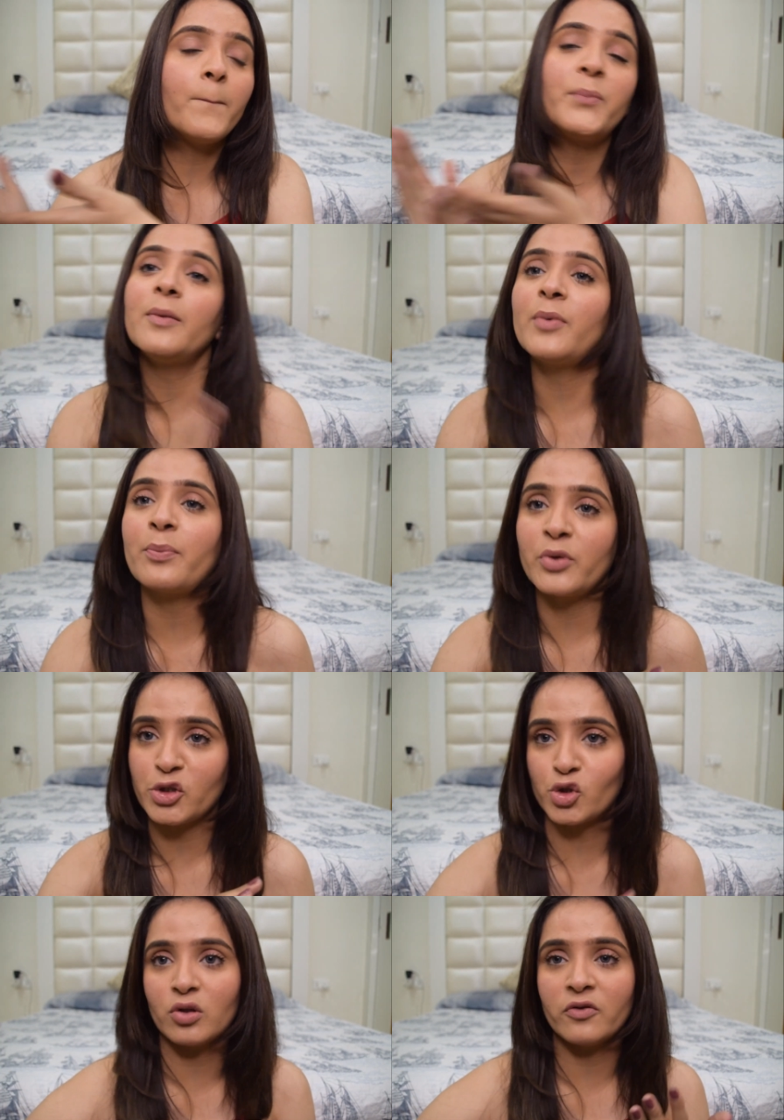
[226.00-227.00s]

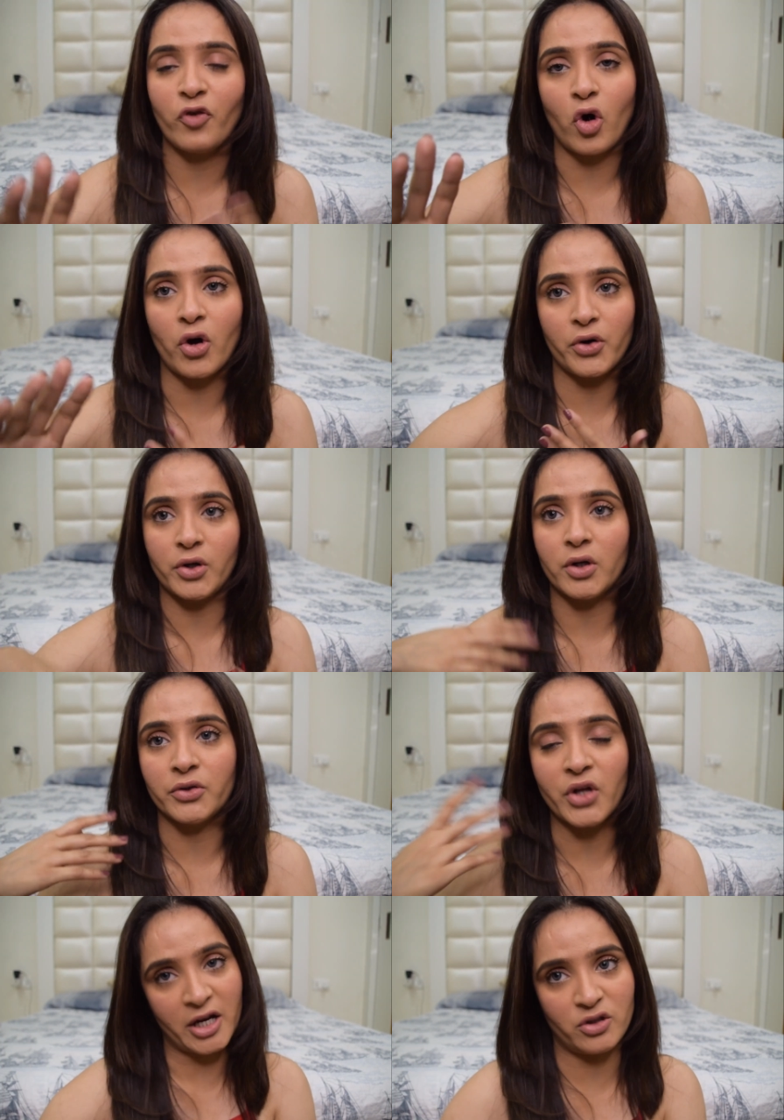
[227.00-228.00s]
pre-preparation for
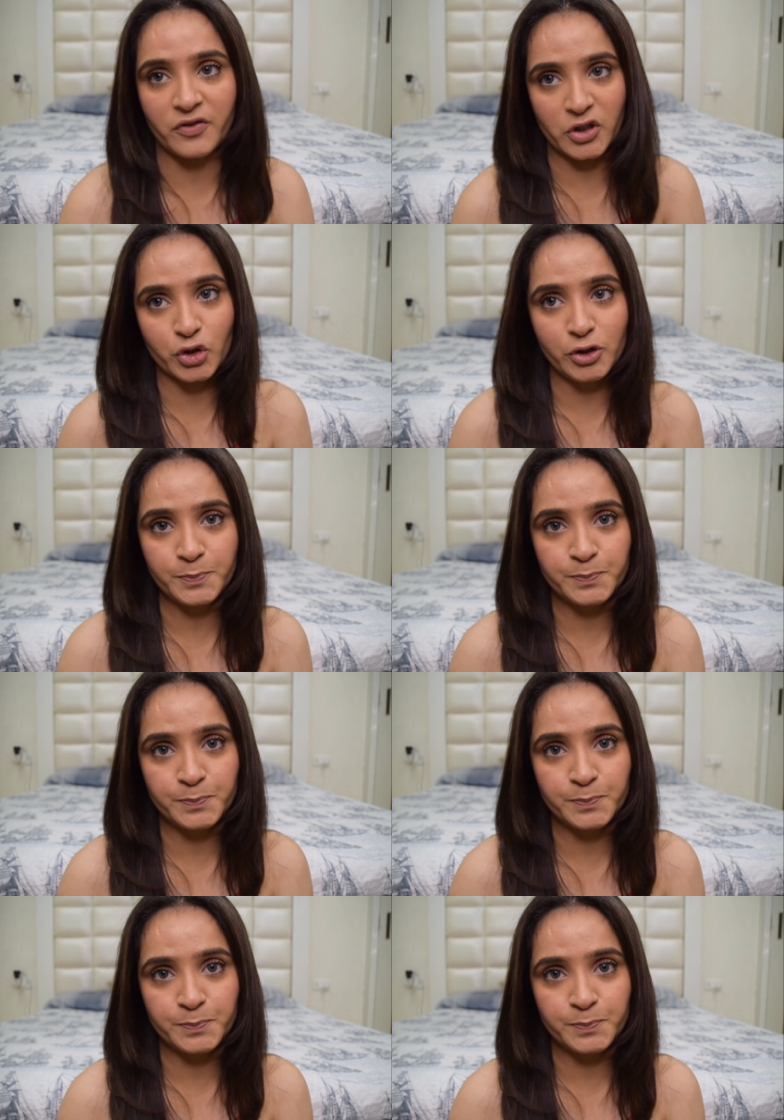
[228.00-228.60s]
the HydraFacial.